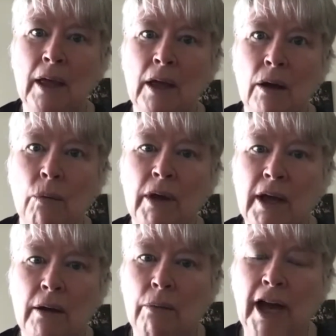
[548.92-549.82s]

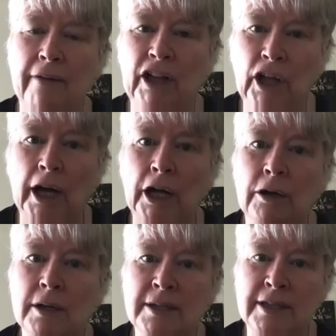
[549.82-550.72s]
We have
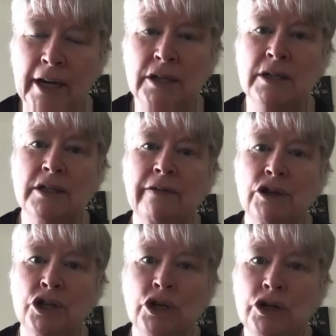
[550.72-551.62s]
allotted sections of the
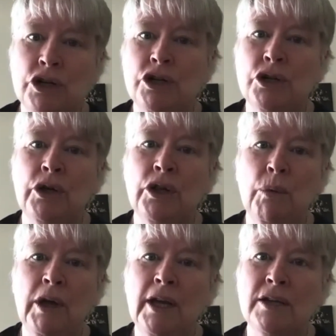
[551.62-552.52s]
church during the
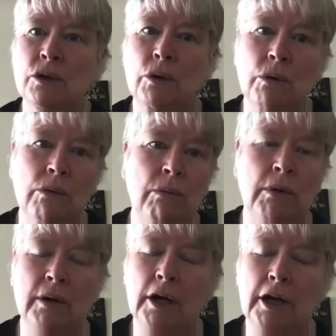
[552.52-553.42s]
week. So
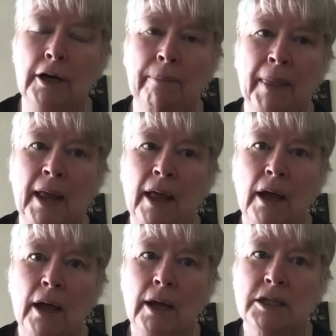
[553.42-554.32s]

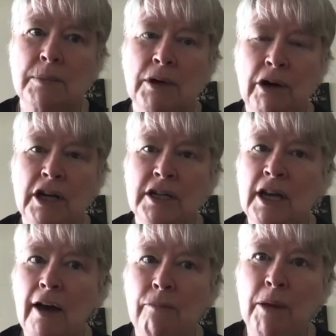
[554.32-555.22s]
it's been great to
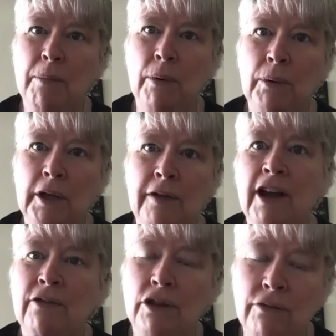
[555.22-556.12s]
have people. Even
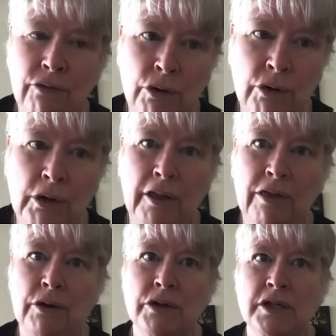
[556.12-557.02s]
after the funeral on
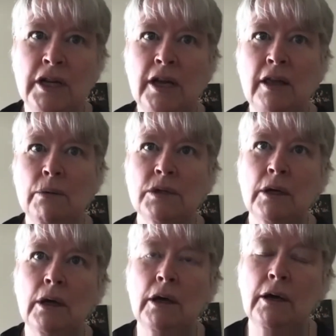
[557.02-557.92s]
Thursday, there was
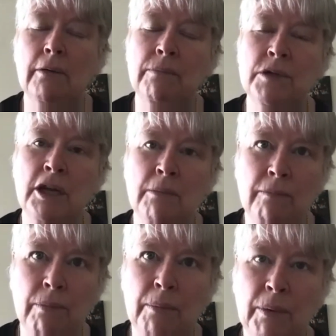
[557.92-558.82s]
a team
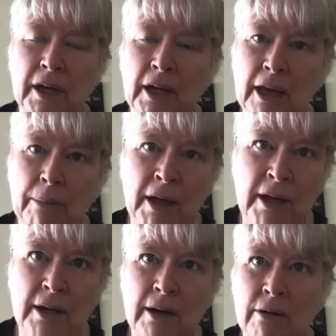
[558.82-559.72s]
of people that came
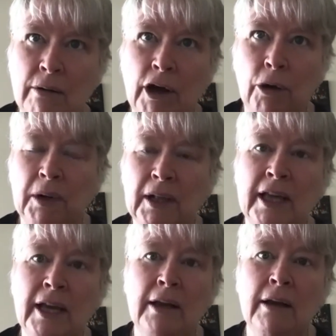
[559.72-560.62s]
in to help
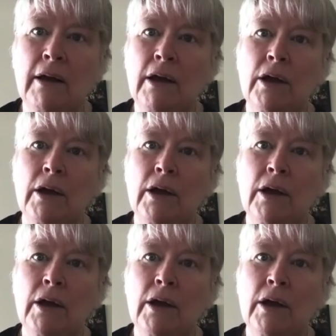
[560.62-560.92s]
clean.